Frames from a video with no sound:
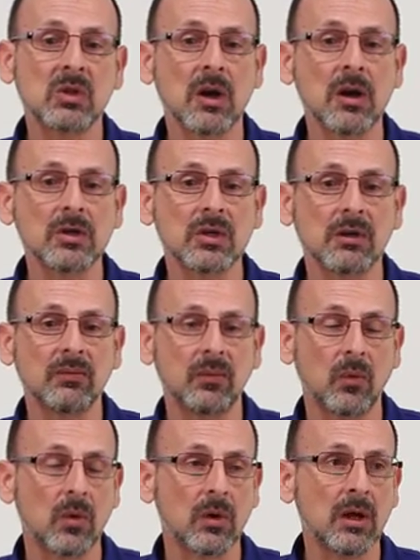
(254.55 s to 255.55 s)
charger
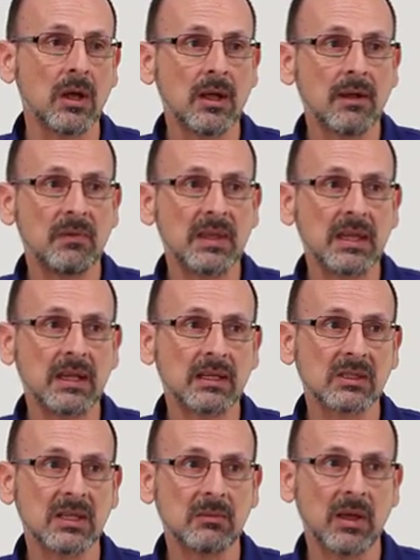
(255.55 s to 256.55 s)
for the
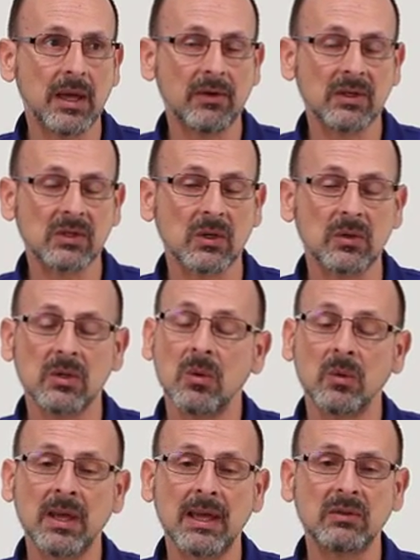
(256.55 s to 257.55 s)
NXT battery, so you
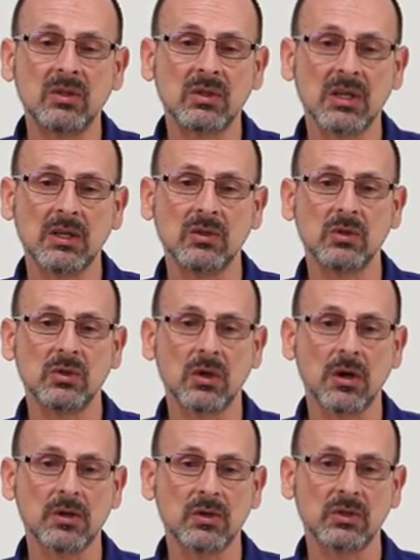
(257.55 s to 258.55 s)
won't have to change your
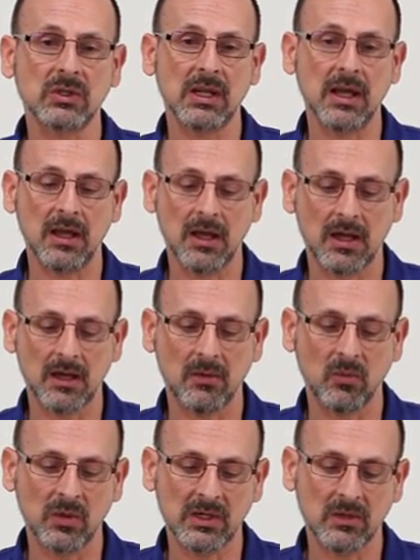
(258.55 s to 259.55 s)
chargers uh,
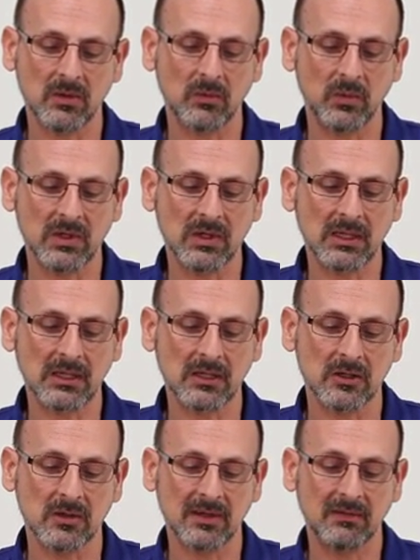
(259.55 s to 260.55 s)
when, you, when you get the
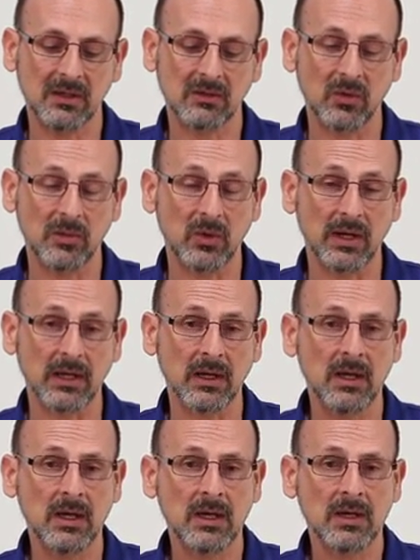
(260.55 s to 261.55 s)
new EV3 brick.
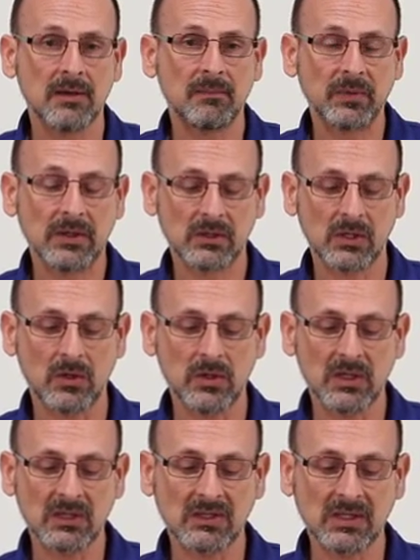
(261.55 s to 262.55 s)
So
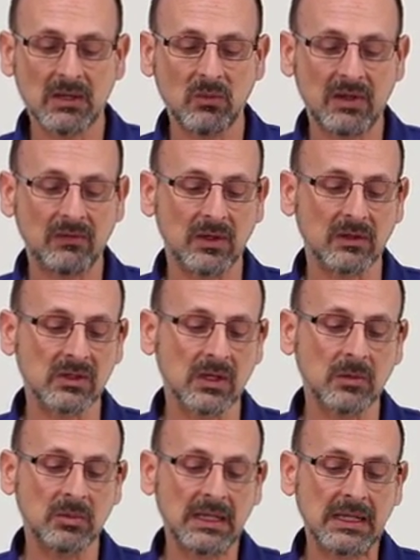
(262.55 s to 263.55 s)
you can see we've
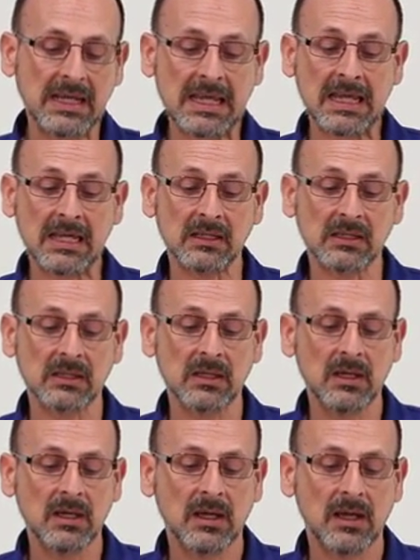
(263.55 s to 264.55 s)
considerably enhanced
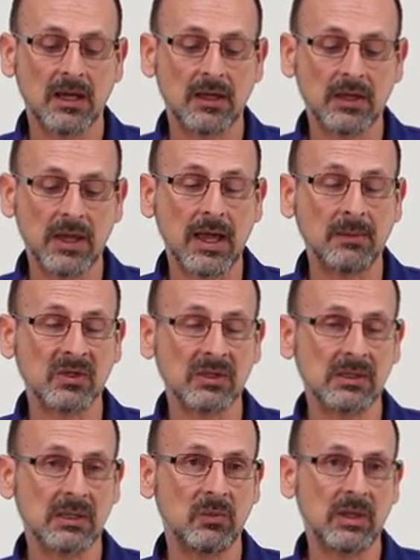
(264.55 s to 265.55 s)
uh, the
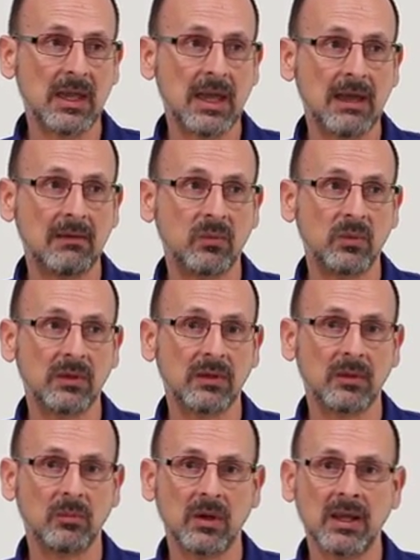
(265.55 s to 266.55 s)
options that we have with
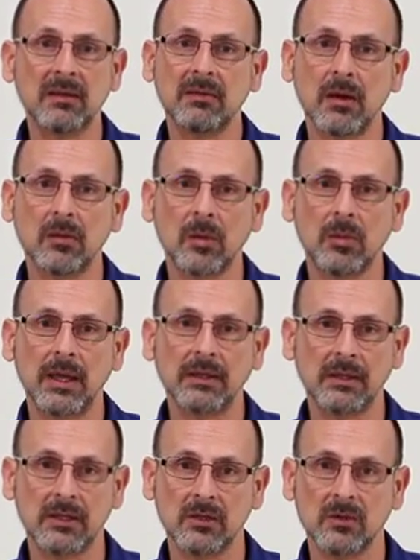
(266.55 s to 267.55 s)
the brain of our
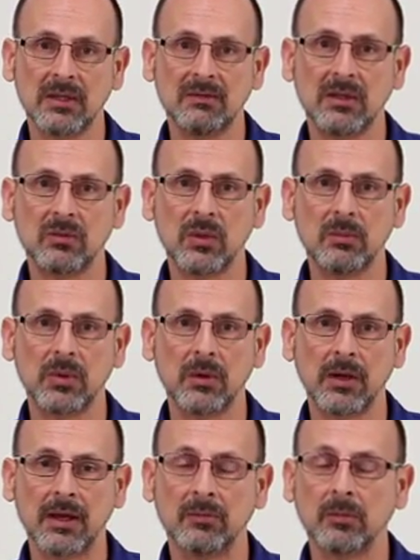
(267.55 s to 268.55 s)
robot, the new EV3
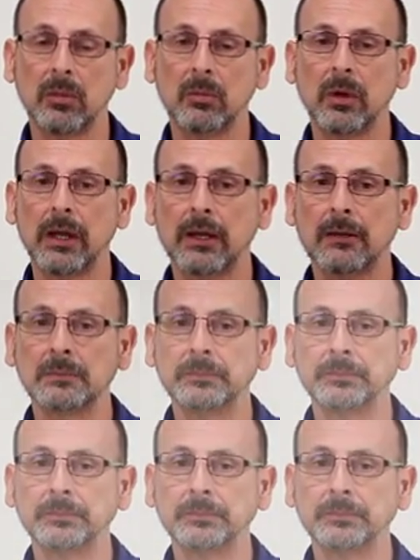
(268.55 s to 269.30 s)
programmable brick.